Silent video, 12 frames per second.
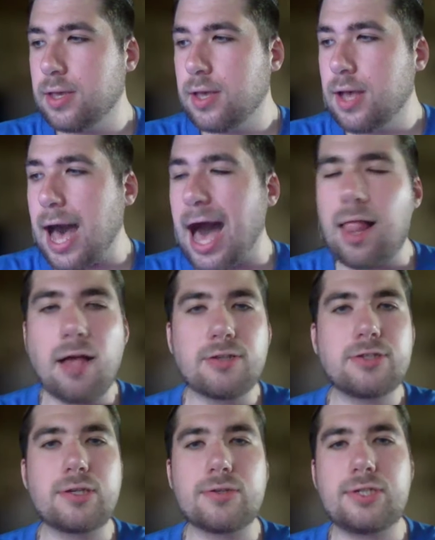I'll
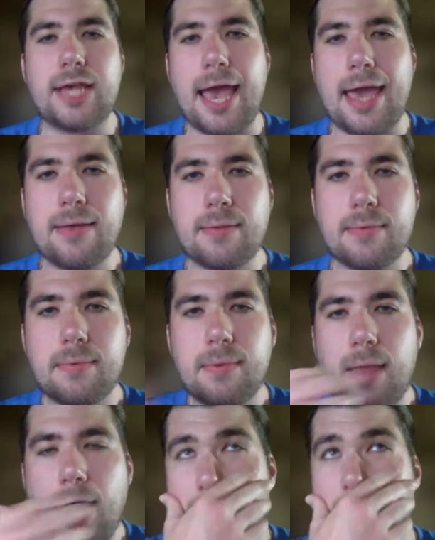also say,
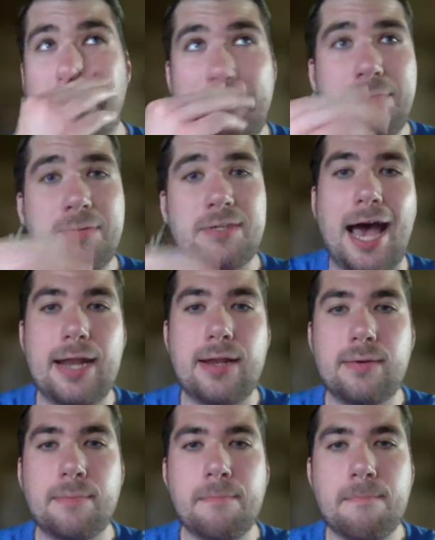on the flip side,
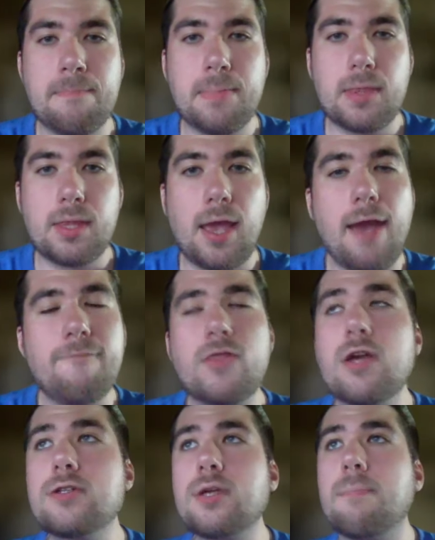if
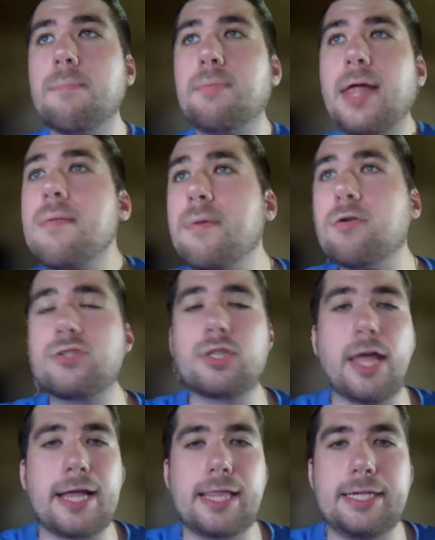there's a player most
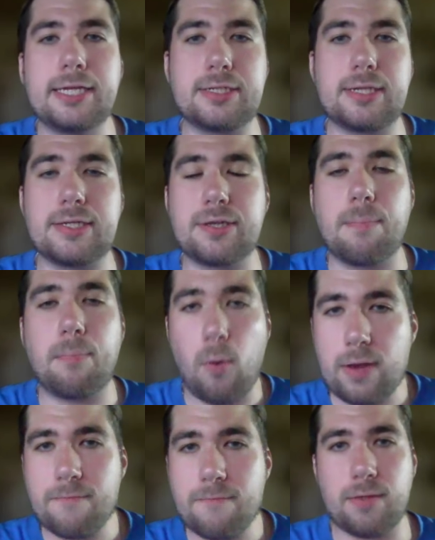likely to
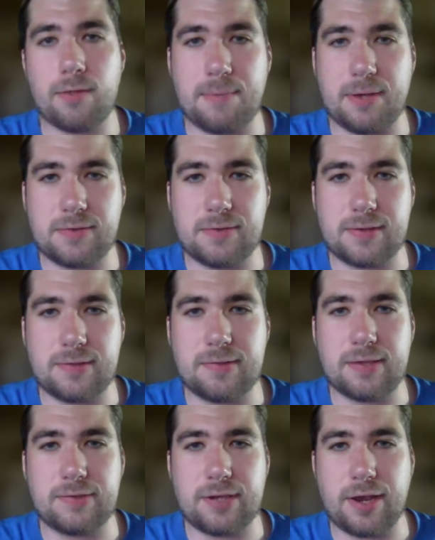disappoint for the Pistons
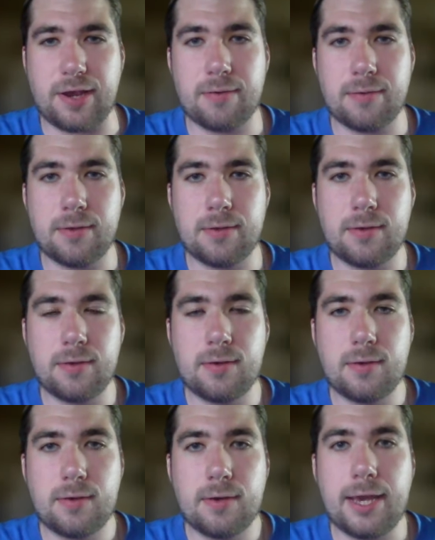this year,
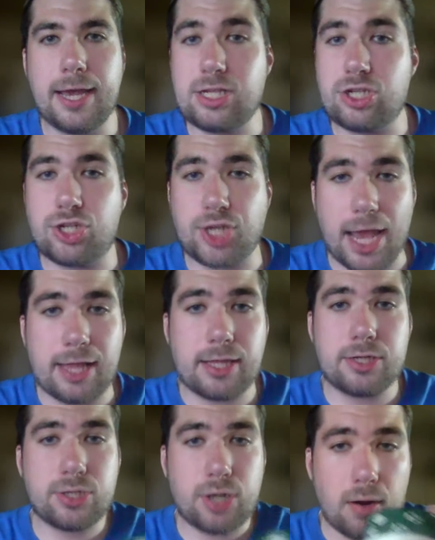it's
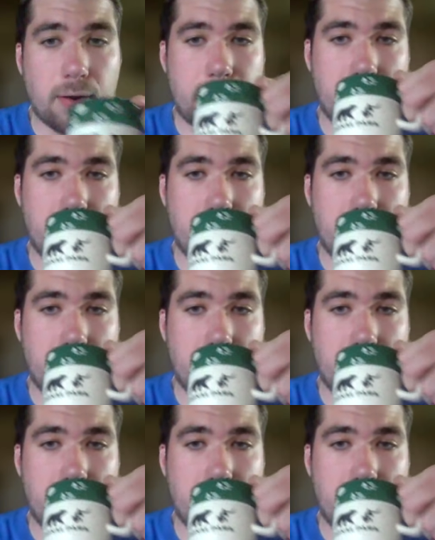Jalen Duren.